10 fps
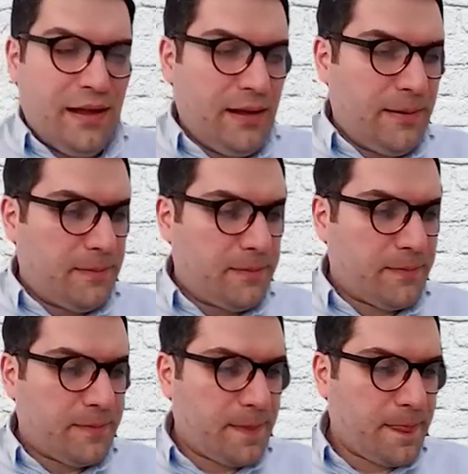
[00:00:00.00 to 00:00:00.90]

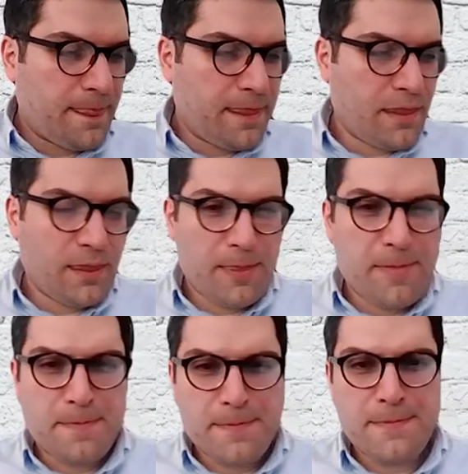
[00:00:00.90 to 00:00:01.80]

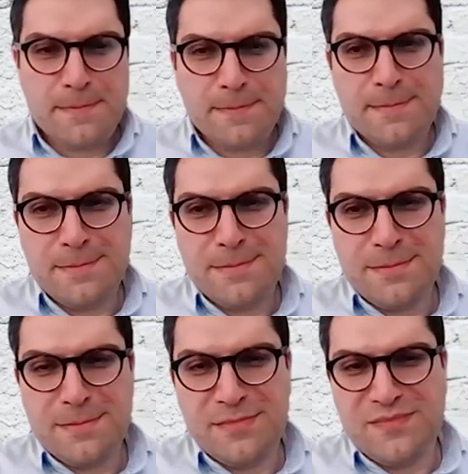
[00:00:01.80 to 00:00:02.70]

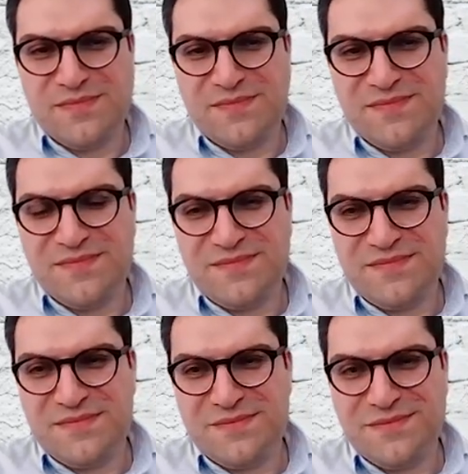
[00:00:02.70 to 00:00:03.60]

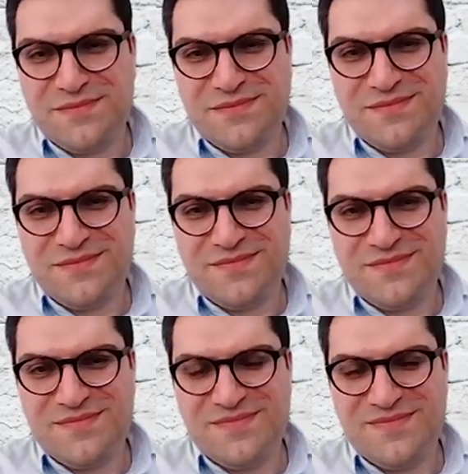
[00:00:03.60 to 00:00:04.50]
(not speaking)